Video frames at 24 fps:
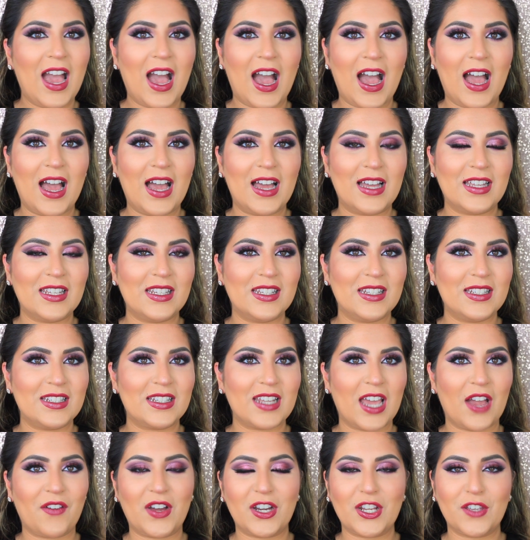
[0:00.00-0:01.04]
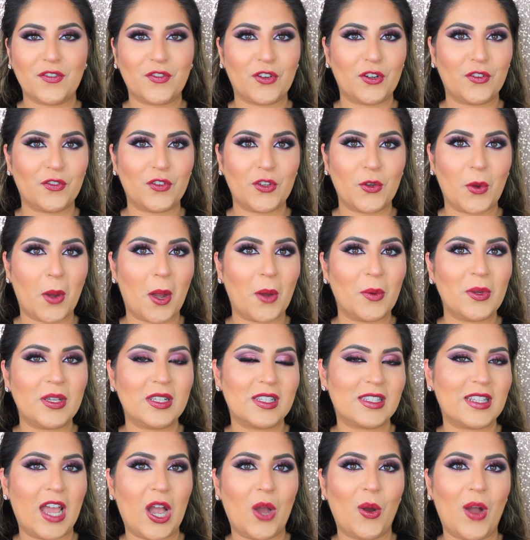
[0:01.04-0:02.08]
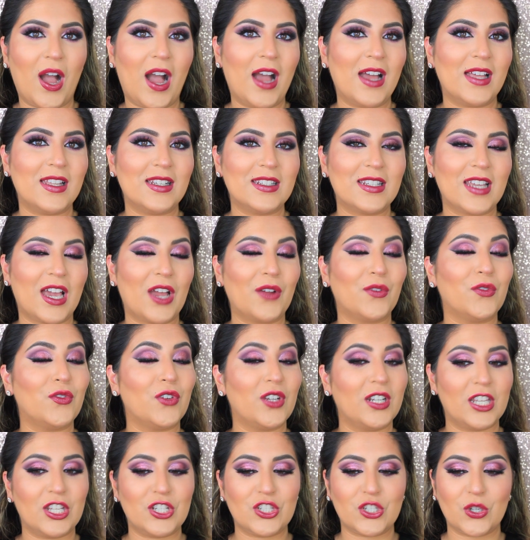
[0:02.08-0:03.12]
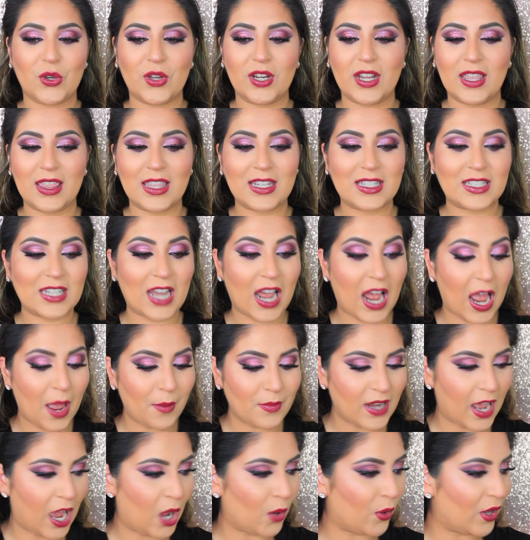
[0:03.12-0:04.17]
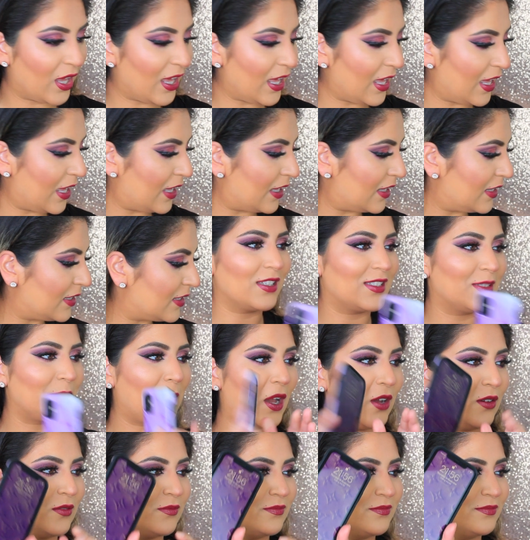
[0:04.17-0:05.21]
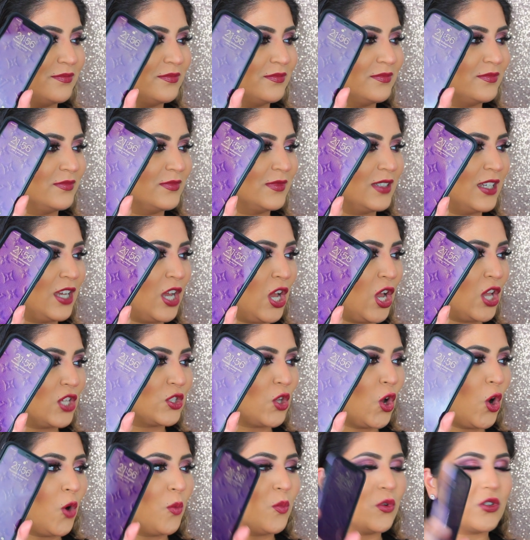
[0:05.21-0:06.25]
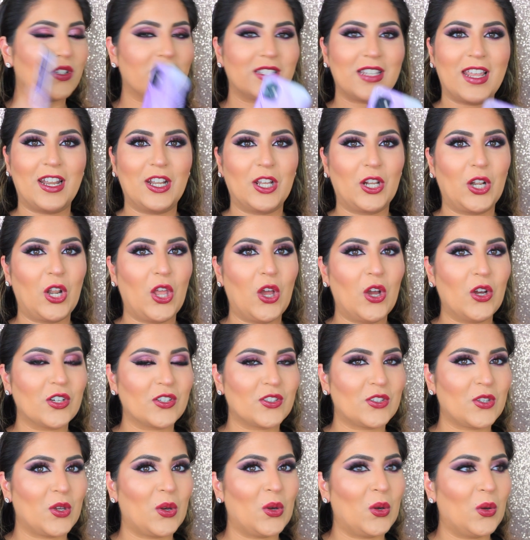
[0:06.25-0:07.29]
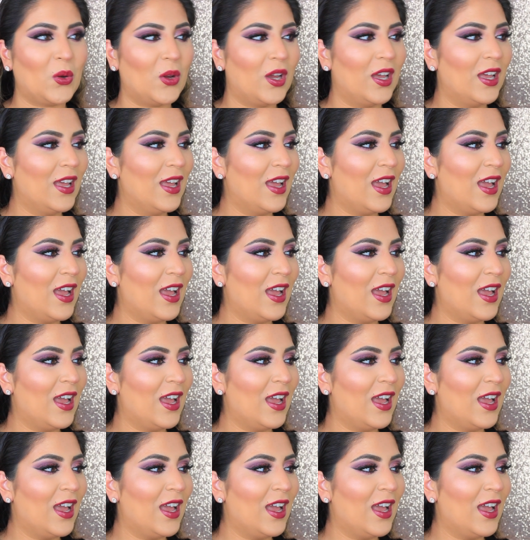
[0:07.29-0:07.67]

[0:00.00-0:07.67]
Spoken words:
and I've had it for a few hours now, and I really enjoyed it. The time now is it's almost 10 o'clock, so